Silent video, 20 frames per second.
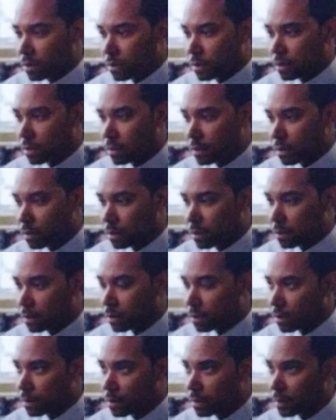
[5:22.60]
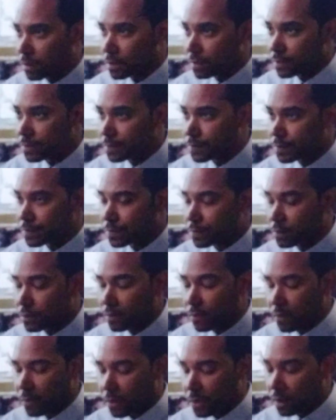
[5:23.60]
Oh, guess what day
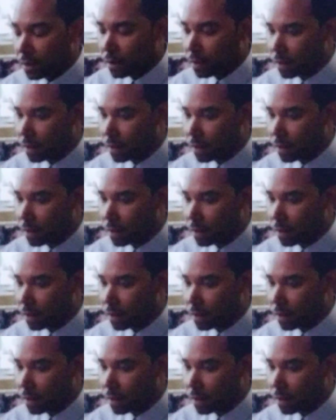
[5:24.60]
it